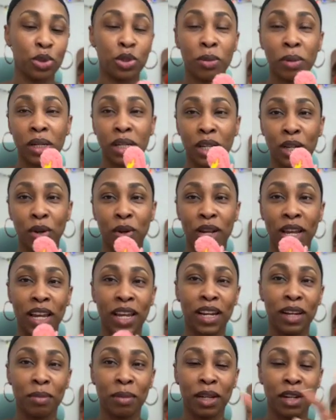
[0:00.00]
So I'm going to go ahead
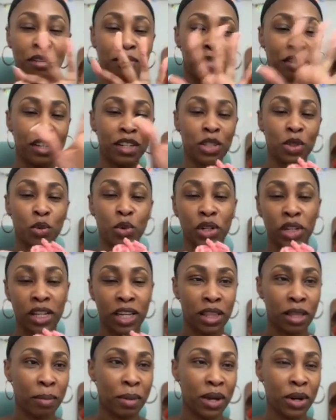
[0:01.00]
and I'm going to finish
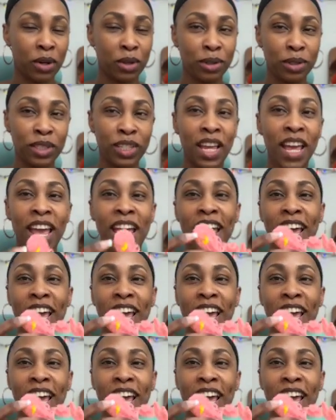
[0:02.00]
working the petals